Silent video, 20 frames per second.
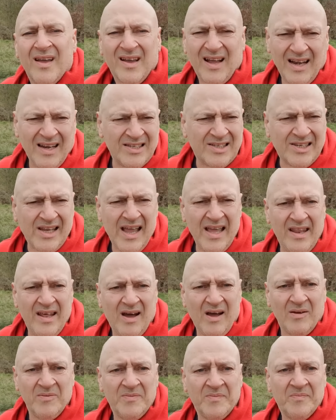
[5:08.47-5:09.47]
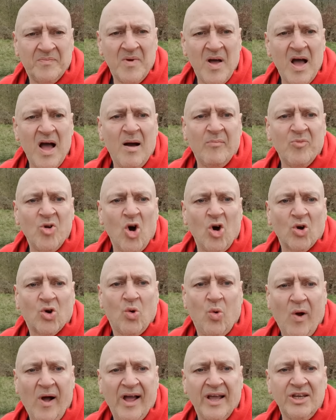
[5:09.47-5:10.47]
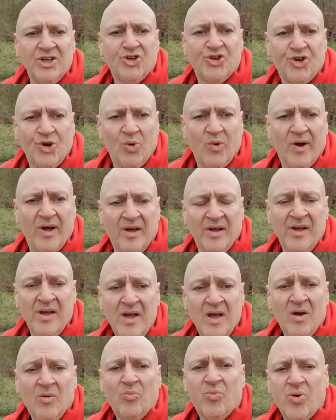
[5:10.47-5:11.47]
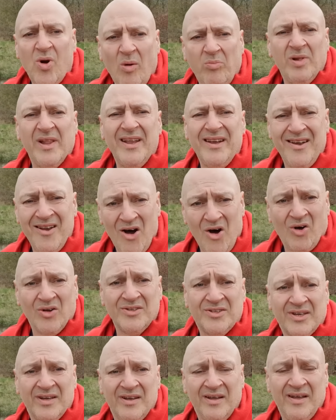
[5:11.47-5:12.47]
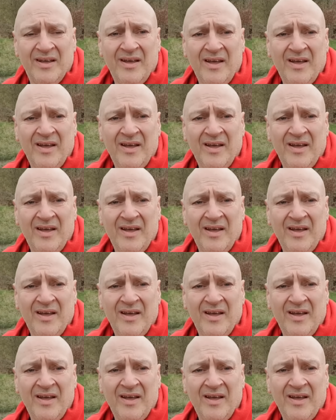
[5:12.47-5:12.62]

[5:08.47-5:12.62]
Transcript: Can I say that? I'm not quite sure. Probably not.